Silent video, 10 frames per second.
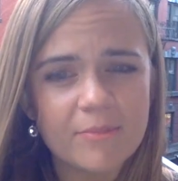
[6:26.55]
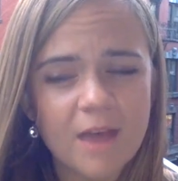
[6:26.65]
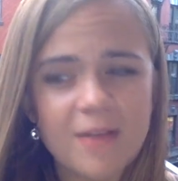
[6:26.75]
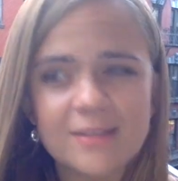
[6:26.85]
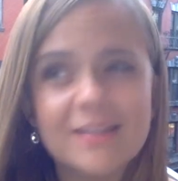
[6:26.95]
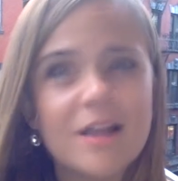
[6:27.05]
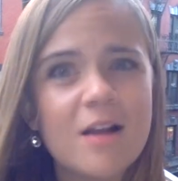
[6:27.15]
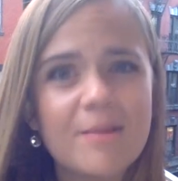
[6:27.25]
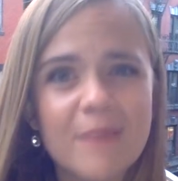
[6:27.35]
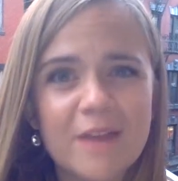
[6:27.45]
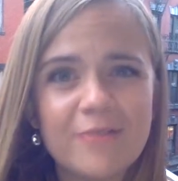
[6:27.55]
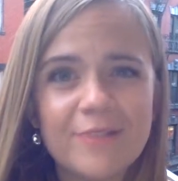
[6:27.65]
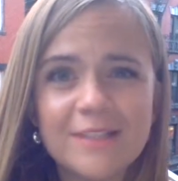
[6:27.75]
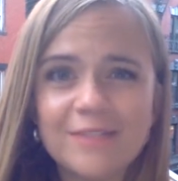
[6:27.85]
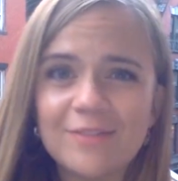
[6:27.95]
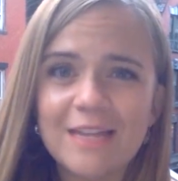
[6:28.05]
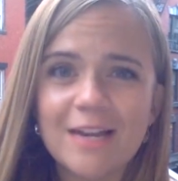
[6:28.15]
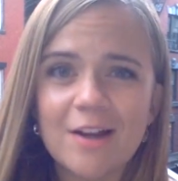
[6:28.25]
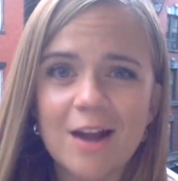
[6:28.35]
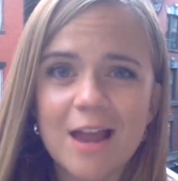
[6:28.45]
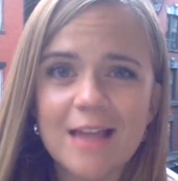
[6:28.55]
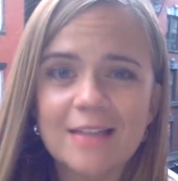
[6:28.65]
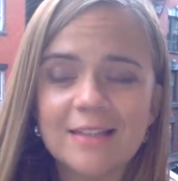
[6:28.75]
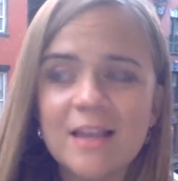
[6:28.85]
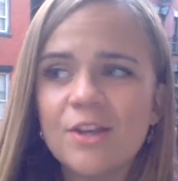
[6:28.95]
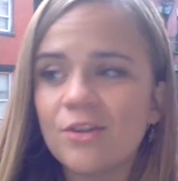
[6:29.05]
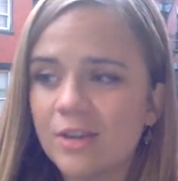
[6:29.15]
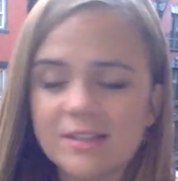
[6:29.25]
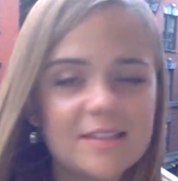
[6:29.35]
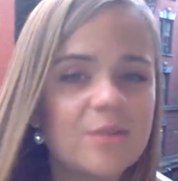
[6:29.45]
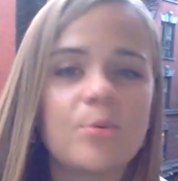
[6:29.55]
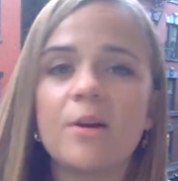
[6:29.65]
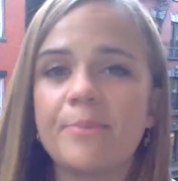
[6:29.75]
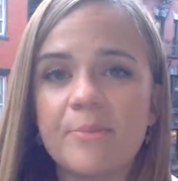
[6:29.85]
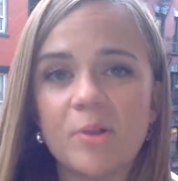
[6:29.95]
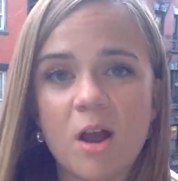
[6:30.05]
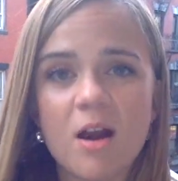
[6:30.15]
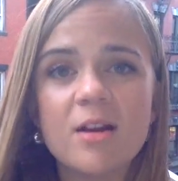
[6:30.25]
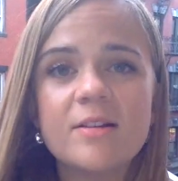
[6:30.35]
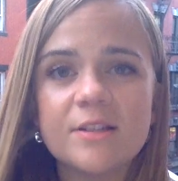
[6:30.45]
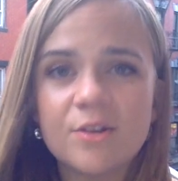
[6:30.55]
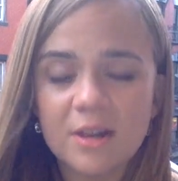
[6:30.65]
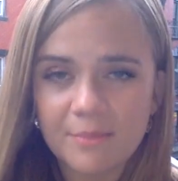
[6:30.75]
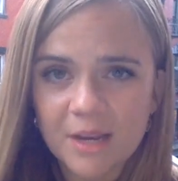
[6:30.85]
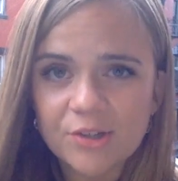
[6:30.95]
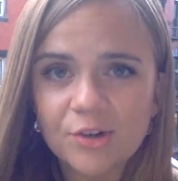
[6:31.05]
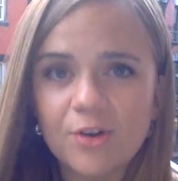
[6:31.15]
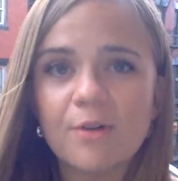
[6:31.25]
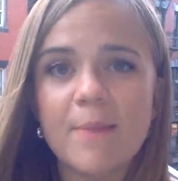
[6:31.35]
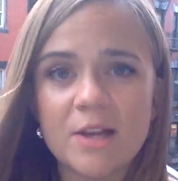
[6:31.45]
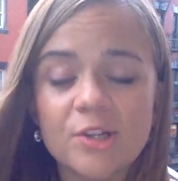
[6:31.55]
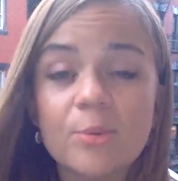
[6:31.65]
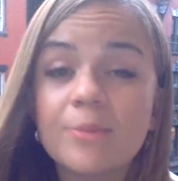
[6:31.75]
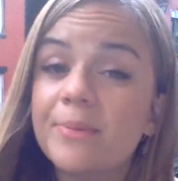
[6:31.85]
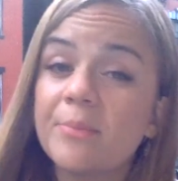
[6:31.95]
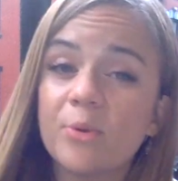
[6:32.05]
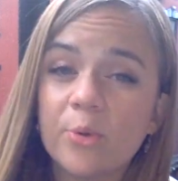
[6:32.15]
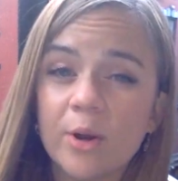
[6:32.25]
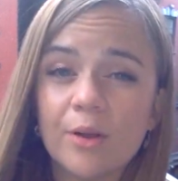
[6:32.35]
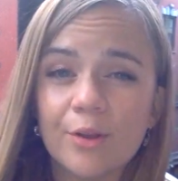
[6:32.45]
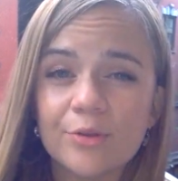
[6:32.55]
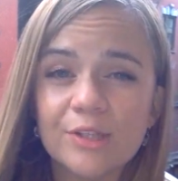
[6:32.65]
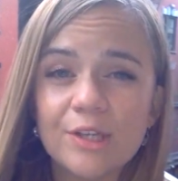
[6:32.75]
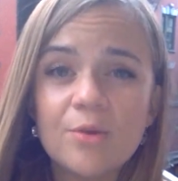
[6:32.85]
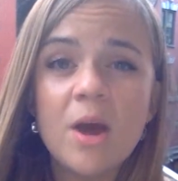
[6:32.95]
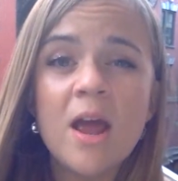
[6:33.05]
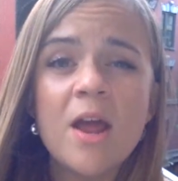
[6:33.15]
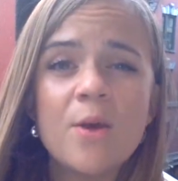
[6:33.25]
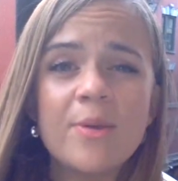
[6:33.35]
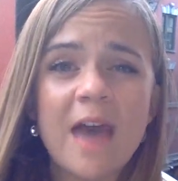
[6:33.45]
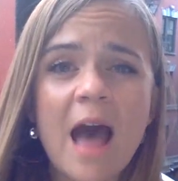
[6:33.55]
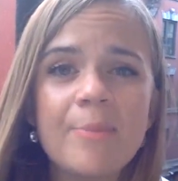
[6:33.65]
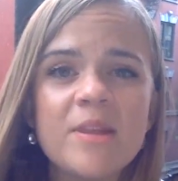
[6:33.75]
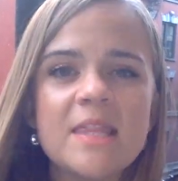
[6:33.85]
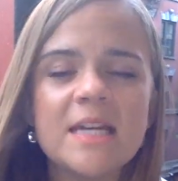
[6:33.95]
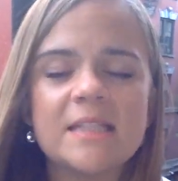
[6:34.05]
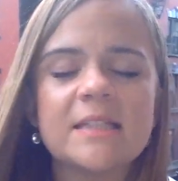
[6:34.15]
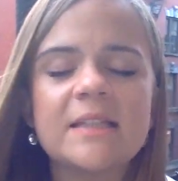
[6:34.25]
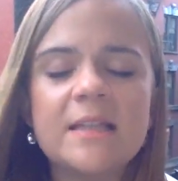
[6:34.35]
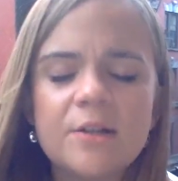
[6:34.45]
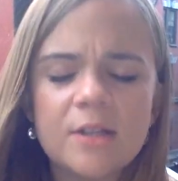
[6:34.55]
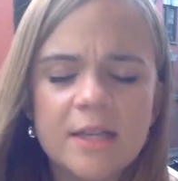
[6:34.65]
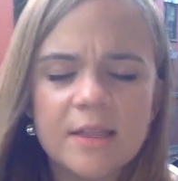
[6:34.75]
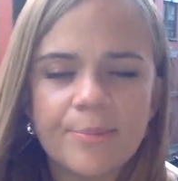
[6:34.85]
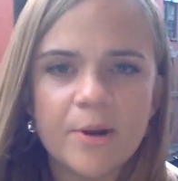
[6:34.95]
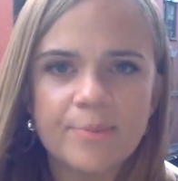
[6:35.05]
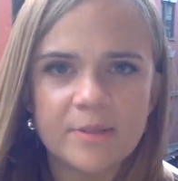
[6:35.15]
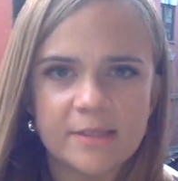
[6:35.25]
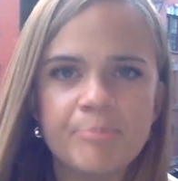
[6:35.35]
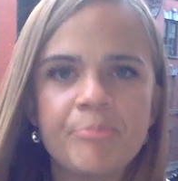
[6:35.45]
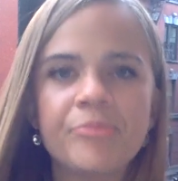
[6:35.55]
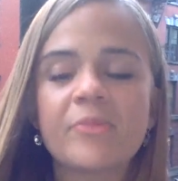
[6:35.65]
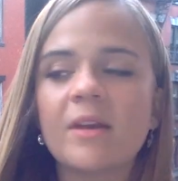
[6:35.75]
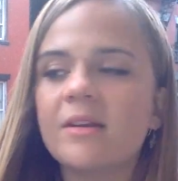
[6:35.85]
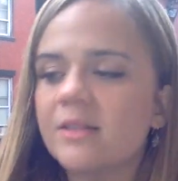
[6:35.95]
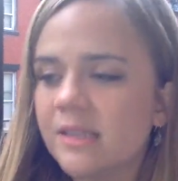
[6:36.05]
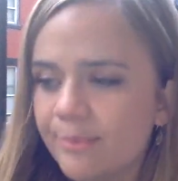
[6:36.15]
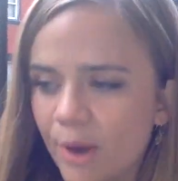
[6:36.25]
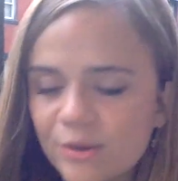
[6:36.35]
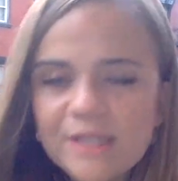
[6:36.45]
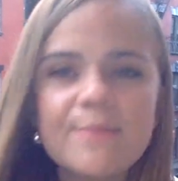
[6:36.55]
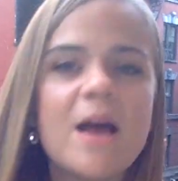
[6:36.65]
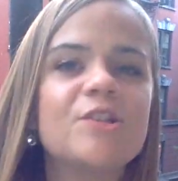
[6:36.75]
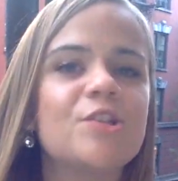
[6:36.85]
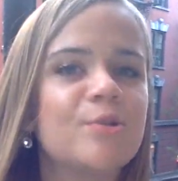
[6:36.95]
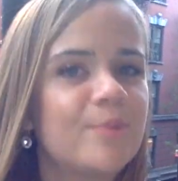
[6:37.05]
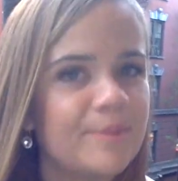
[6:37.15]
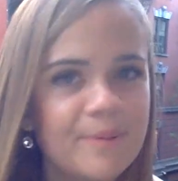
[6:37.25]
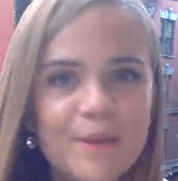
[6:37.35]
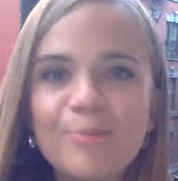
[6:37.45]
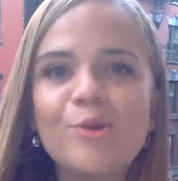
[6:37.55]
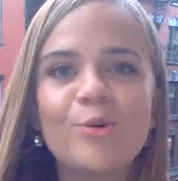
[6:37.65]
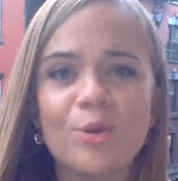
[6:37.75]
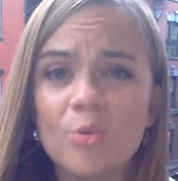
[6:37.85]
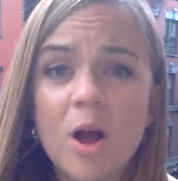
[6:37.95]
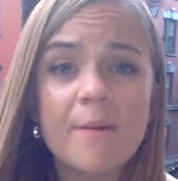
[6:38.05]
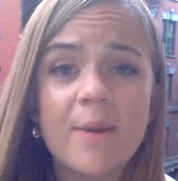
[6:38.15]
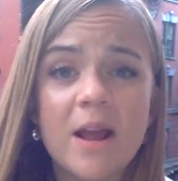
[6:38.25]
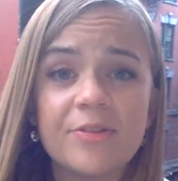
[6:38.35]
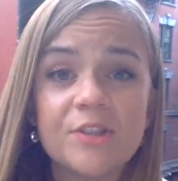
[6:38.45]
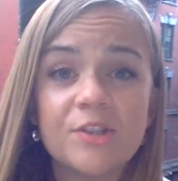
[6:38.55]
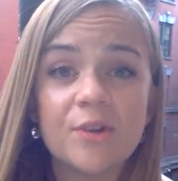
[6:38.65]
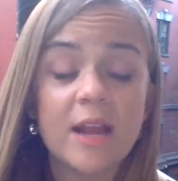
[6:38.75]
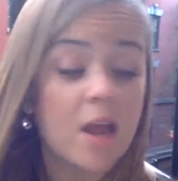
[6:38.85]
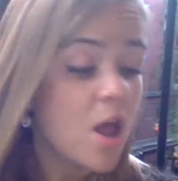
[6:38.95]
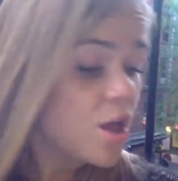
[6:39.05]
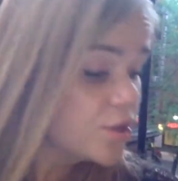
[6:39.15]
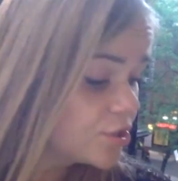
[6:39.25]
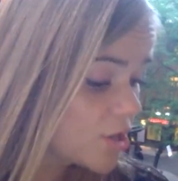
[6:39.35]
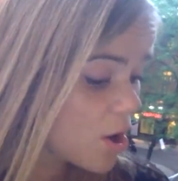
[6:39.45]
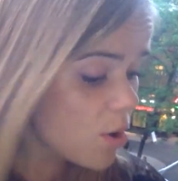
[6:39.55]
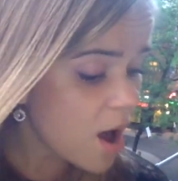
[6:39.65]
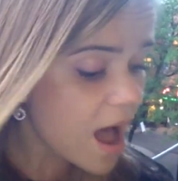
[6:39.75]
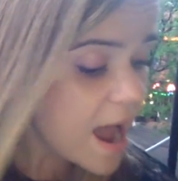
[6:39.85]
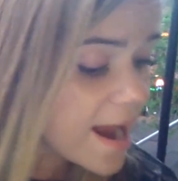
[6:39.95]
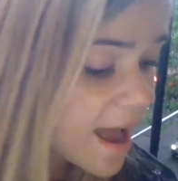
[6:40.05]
unsung benefits of Tinder is you can see where people are and you can make sure you're matching with people who are close to you. With Happn, that is literally the purpose of it. Is supposed to match you with people who you walk by on the street. So I